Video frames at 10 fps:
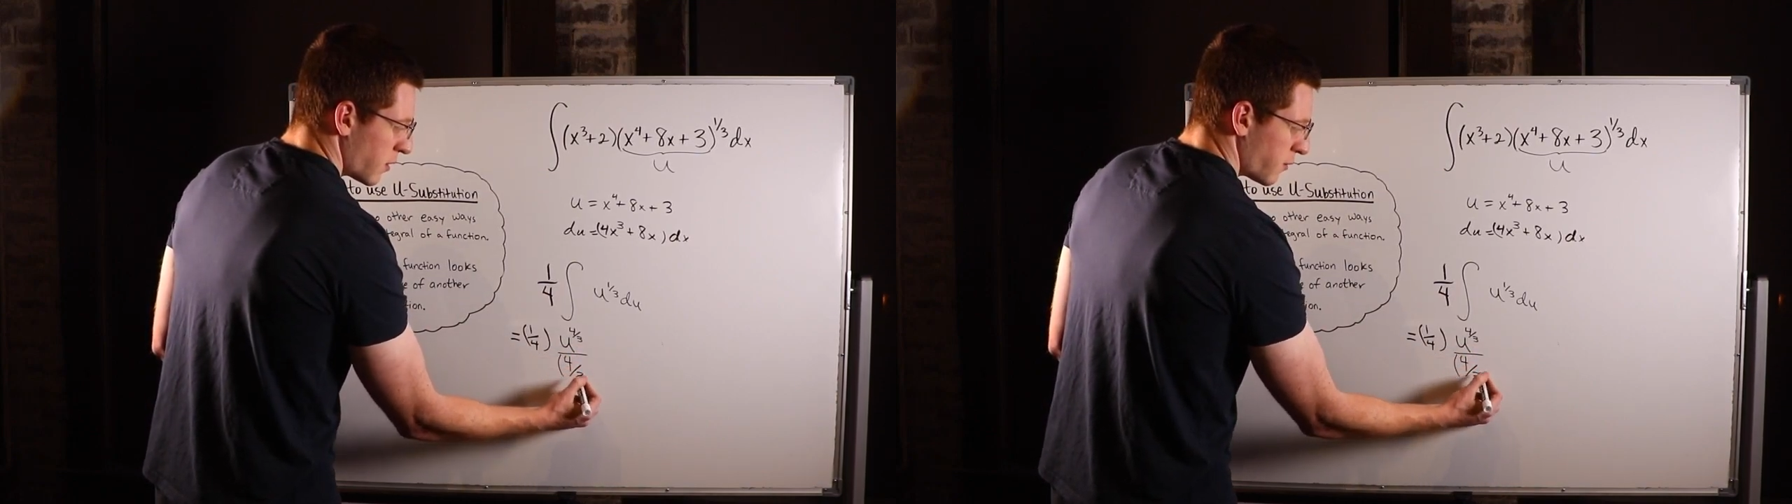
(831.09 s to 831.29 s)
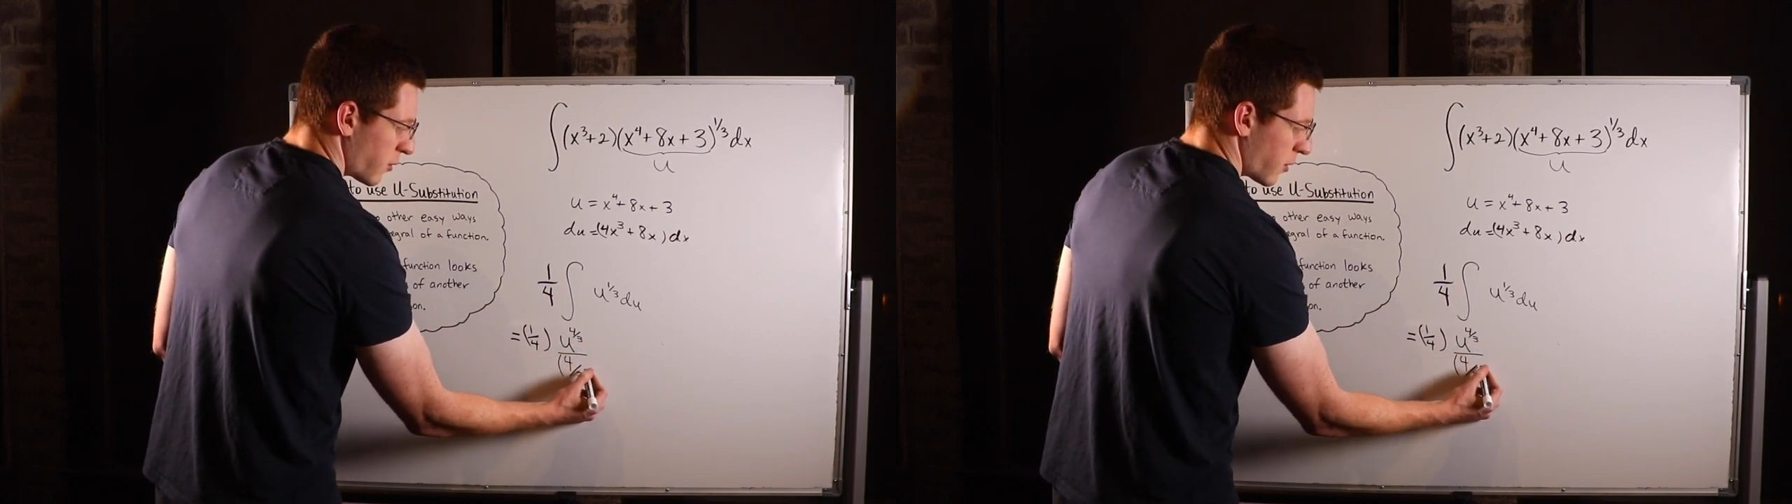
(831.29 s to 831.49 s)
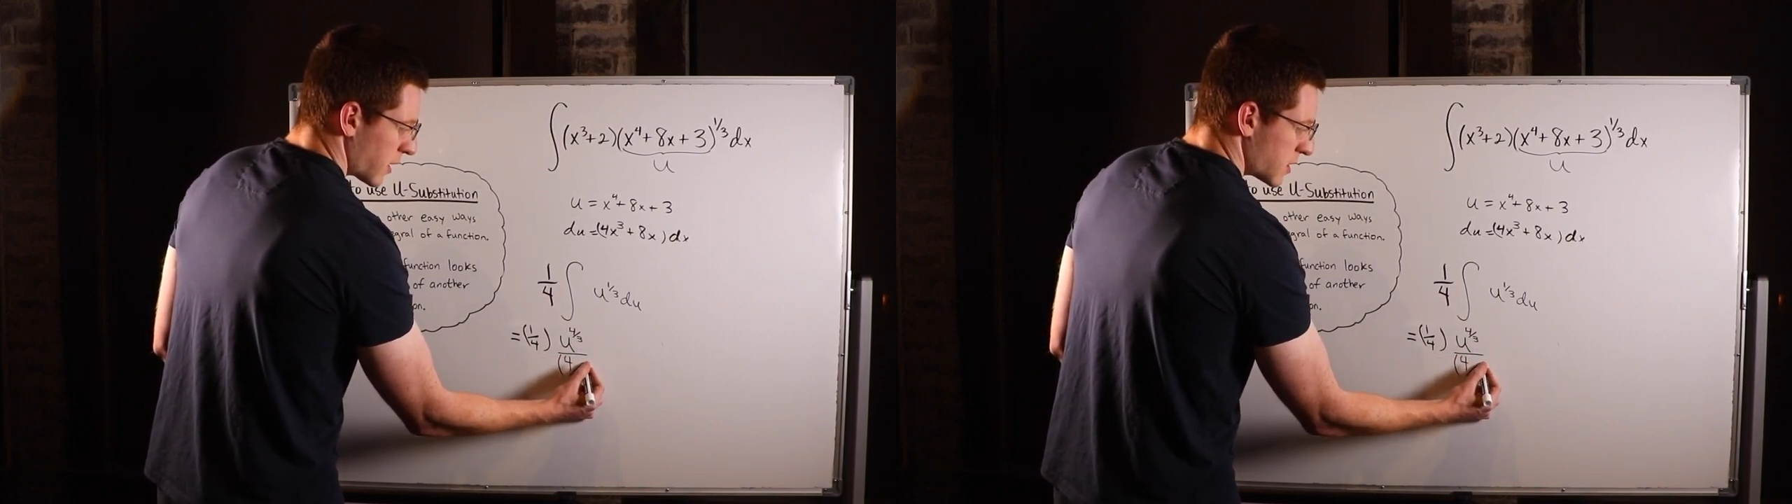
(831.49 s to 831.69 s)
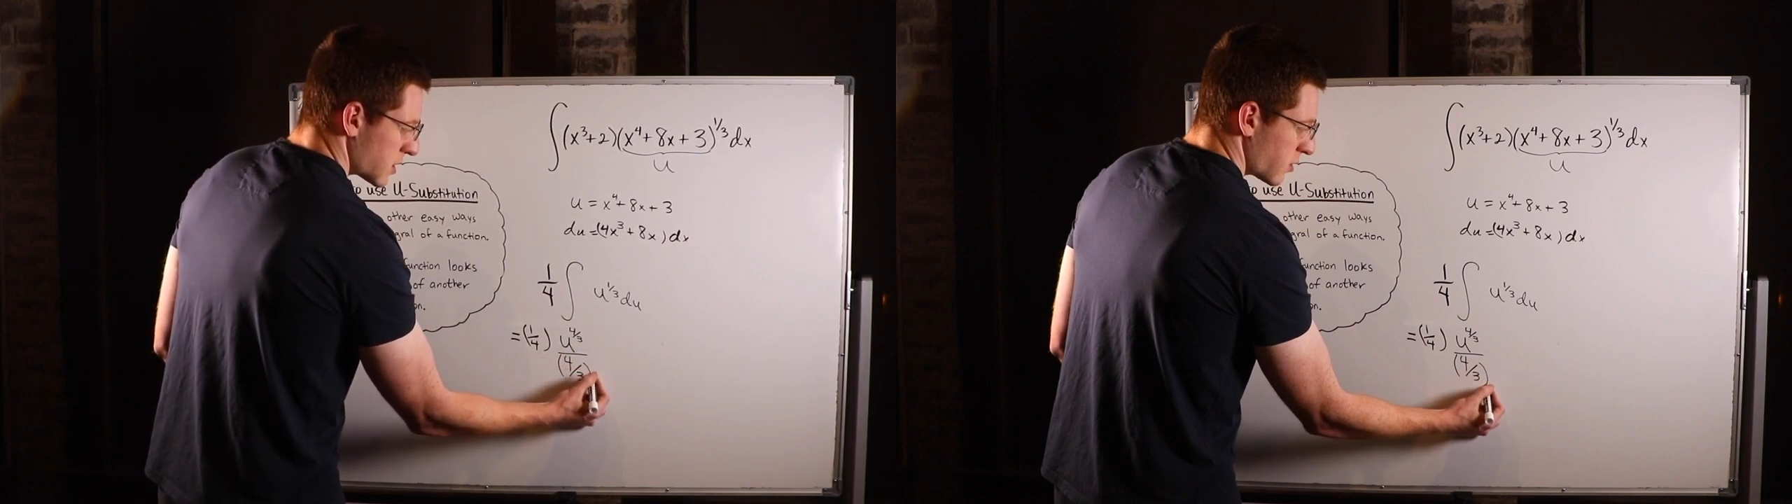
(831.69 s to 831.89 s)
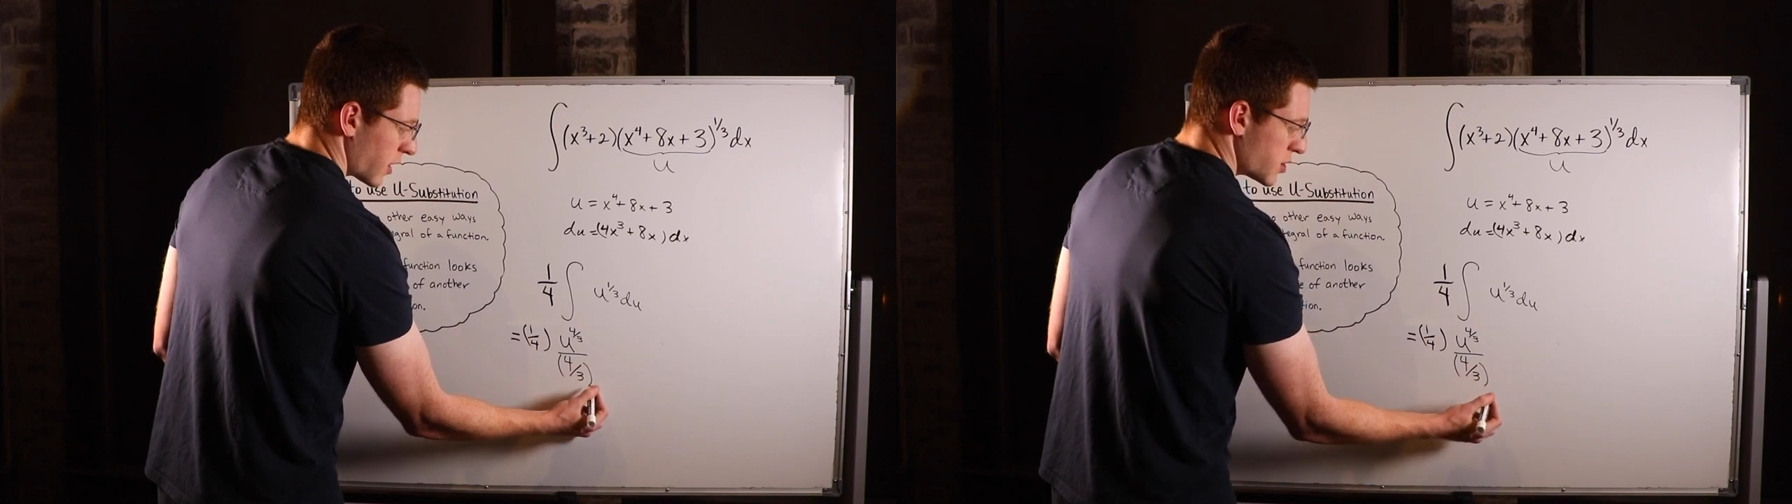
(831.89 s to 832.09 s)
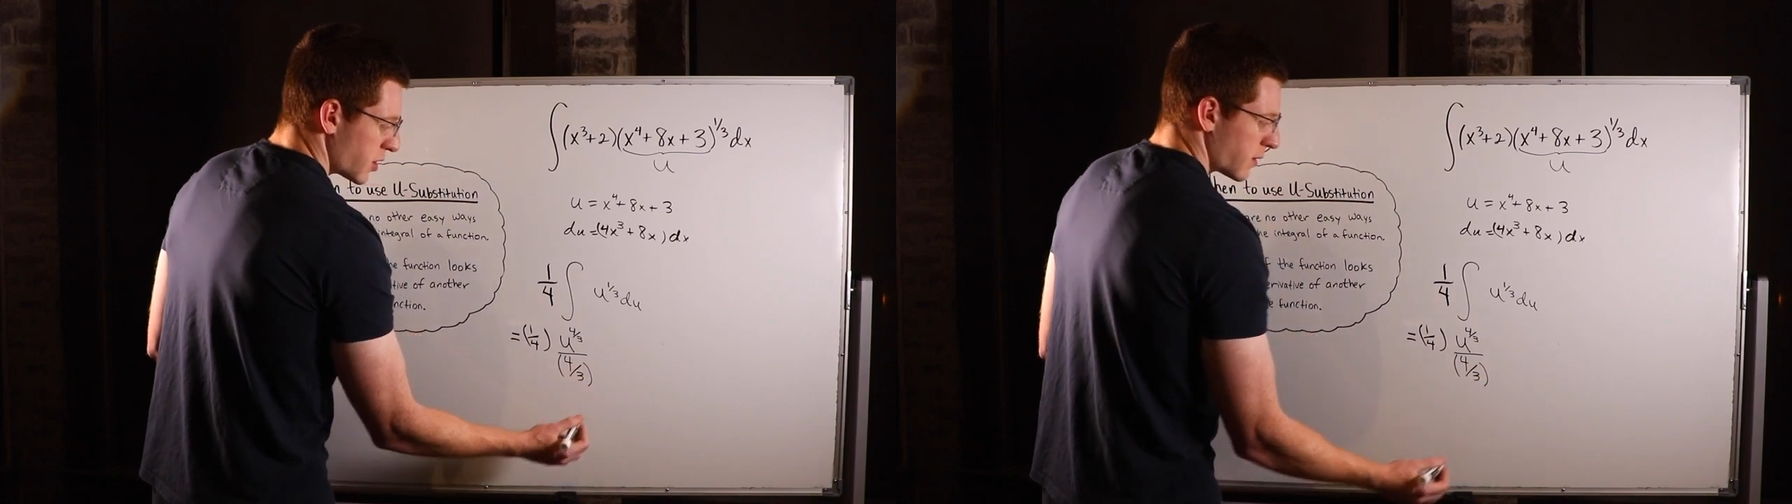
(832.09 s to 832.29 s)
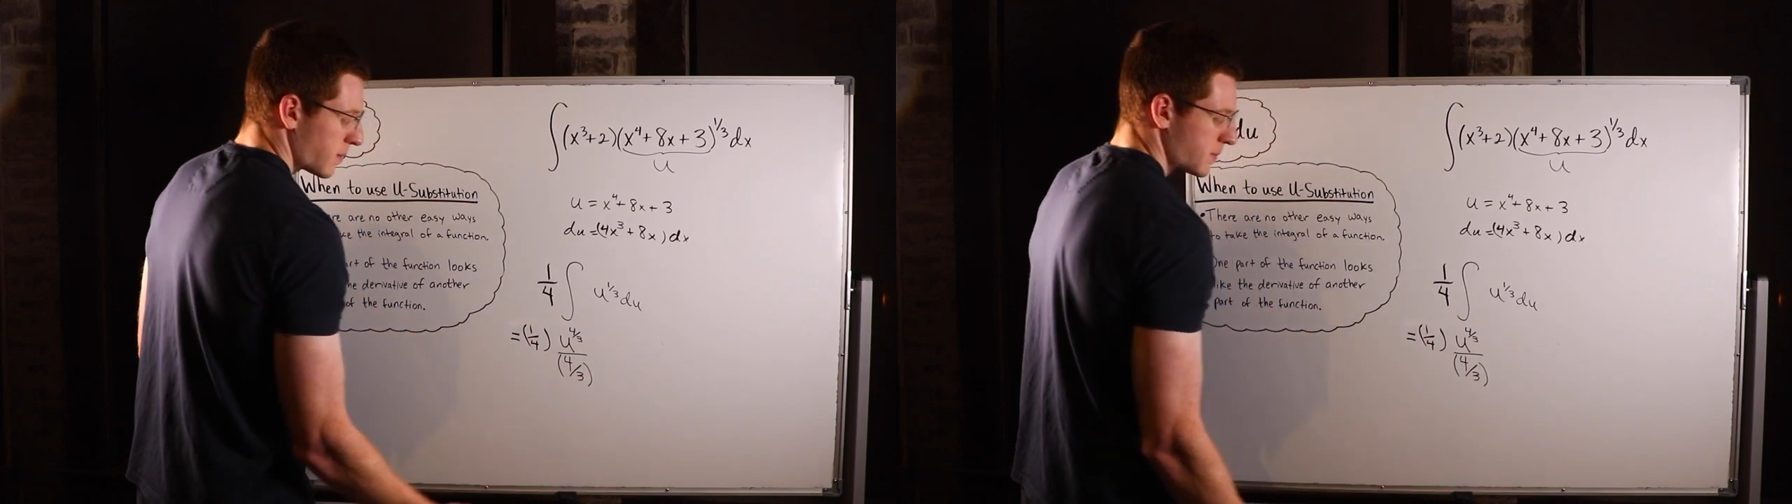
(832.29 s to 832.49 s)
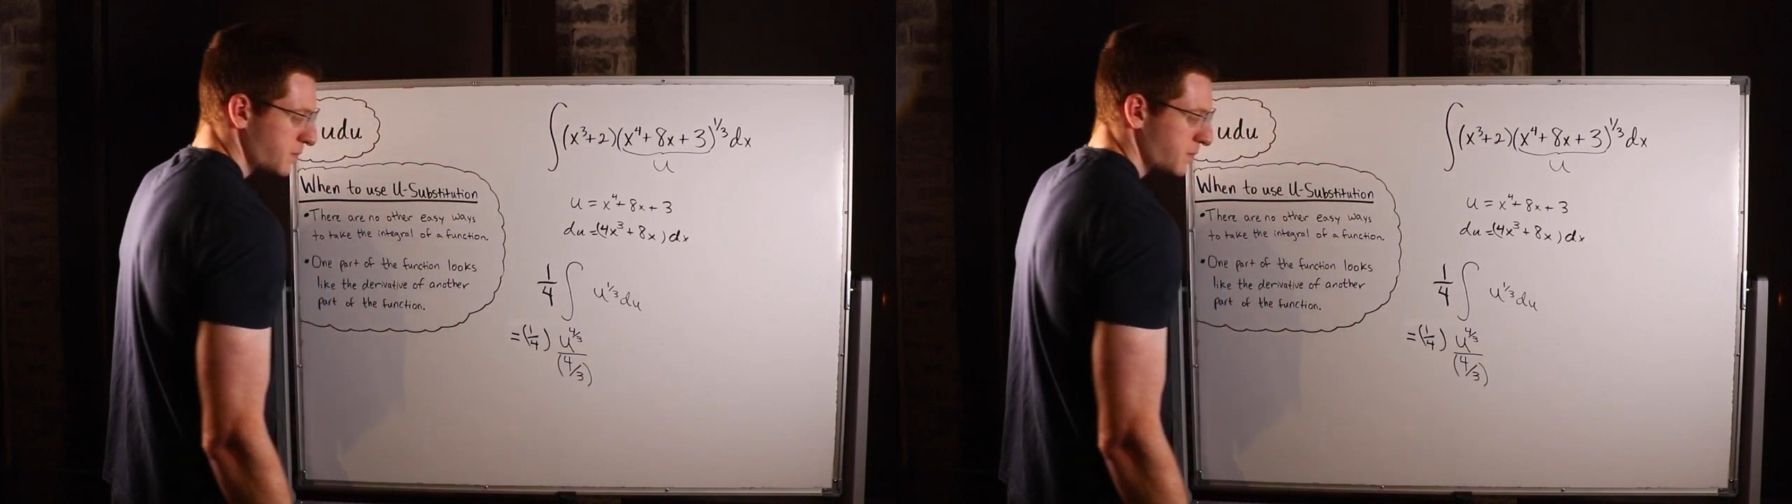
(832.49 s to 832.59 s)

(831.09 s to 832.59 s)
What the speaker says: for integration.